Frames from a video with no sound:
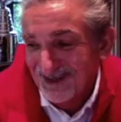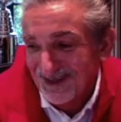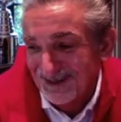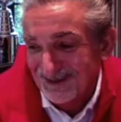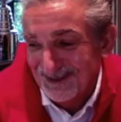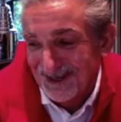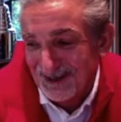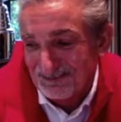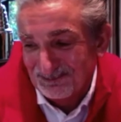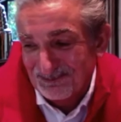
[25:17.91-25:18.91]

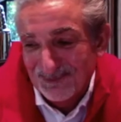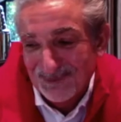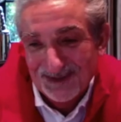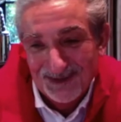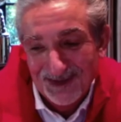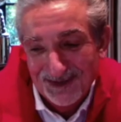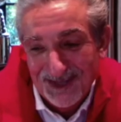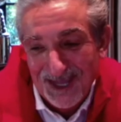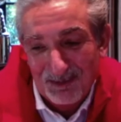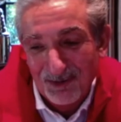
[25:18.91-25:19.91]
And they
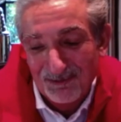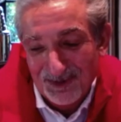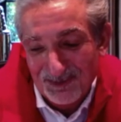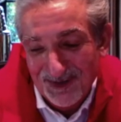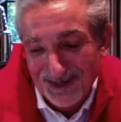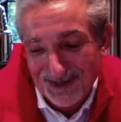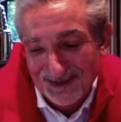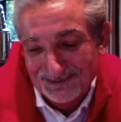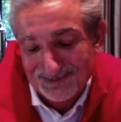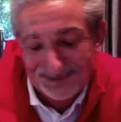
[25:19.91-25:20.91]
came over to me and